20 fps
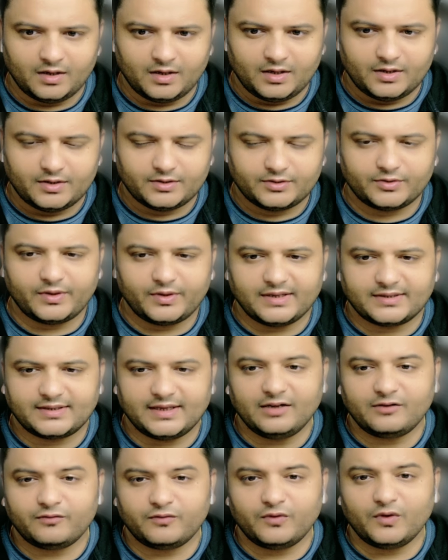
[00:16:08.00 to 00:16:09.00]
So yes,
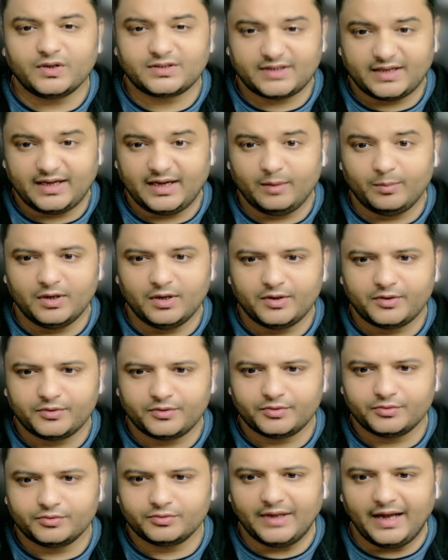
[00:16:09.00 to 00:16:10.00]
it was able to
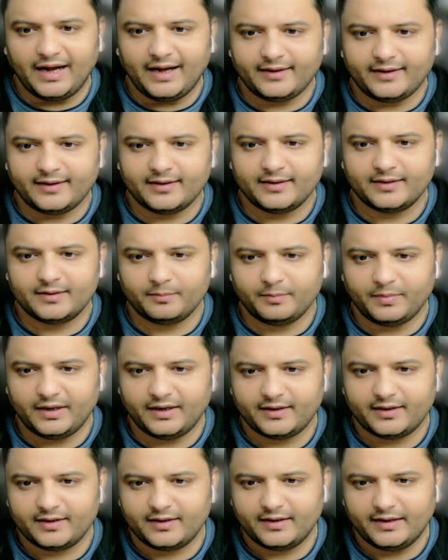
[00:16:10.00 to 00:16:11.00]
do that,
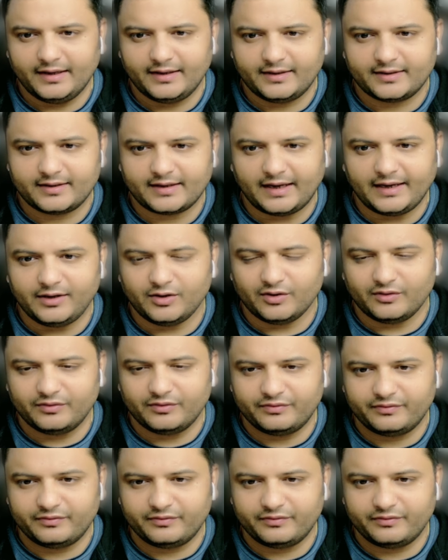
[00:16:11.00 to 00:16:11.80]
but it kind of,